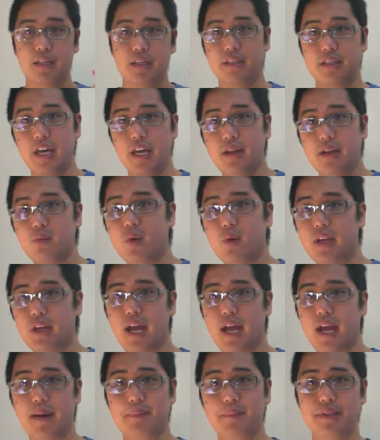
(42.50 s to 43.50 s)
Then what
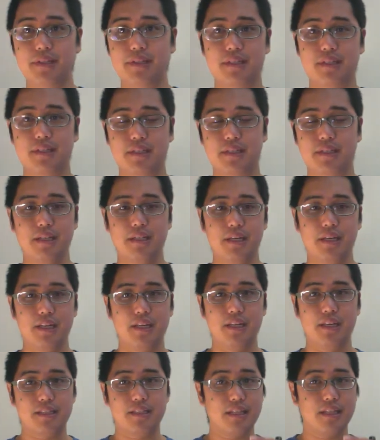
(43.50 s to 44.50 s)
happens
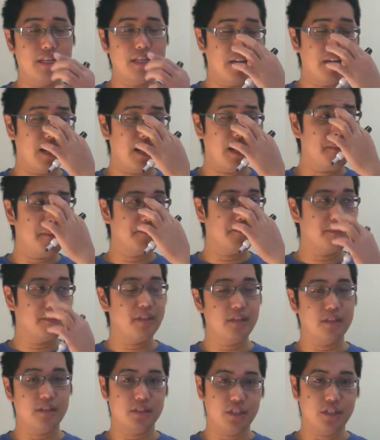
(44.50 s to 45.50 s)
is
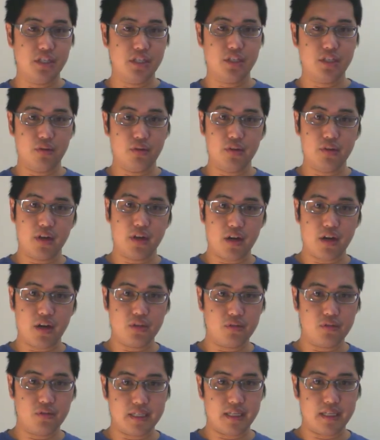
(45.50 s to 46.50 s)
she sold the car
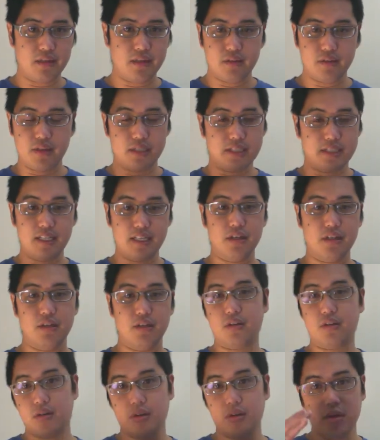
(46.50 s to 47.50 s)
to a dealer. The
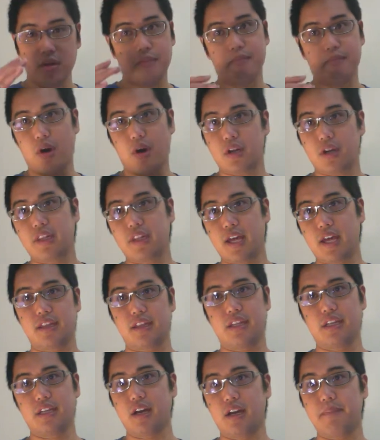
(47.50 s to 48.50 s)
dealer marked that
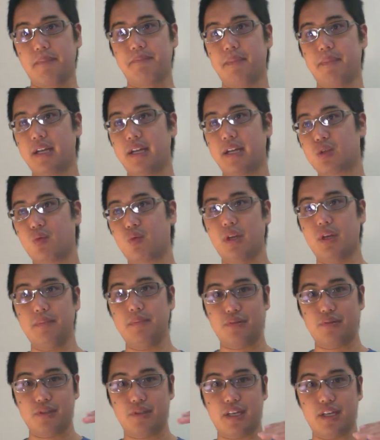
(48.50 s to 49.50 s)
thing up by
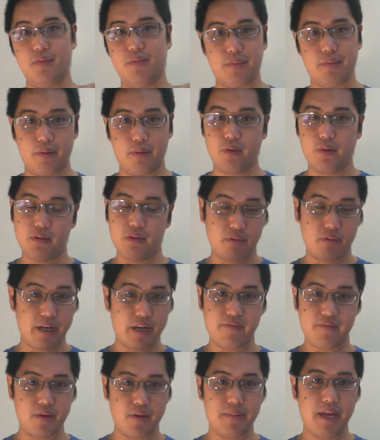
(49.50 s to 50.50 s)
20%, by
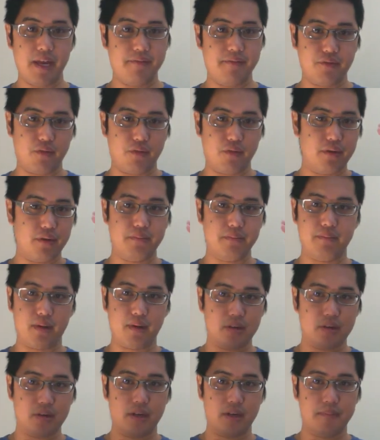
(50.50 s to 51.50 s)
whatever he paid for it,
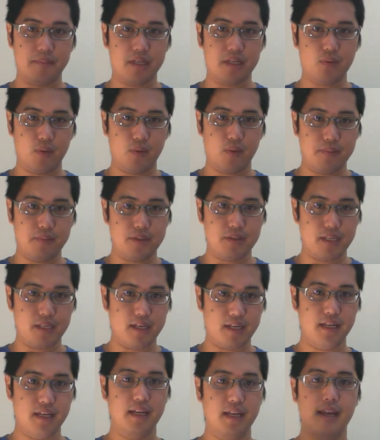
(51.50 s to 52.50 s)
marked it up by 20%,
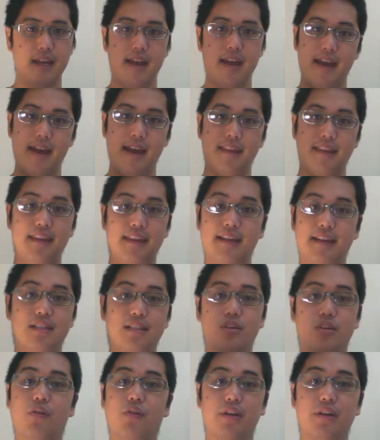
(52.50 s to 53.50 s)
and then
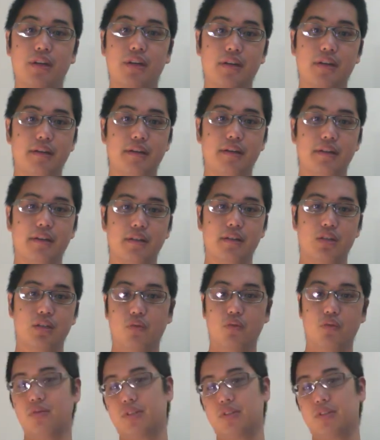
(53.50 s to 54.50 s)
sold it
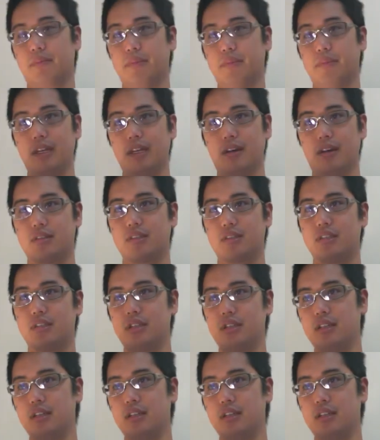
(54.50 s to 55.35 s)
to somebody else.